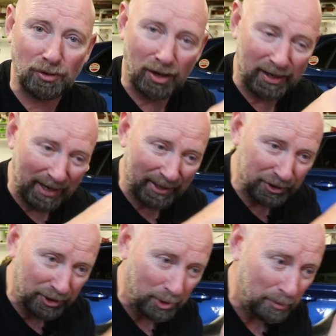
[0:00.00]
Ride
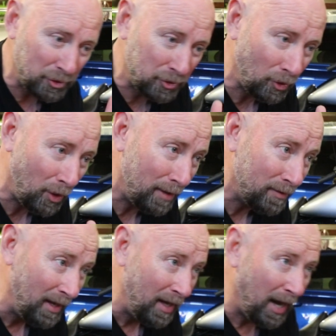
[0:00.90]
and Gentleman's
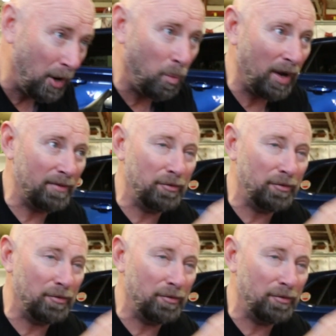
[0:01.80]
Drive are one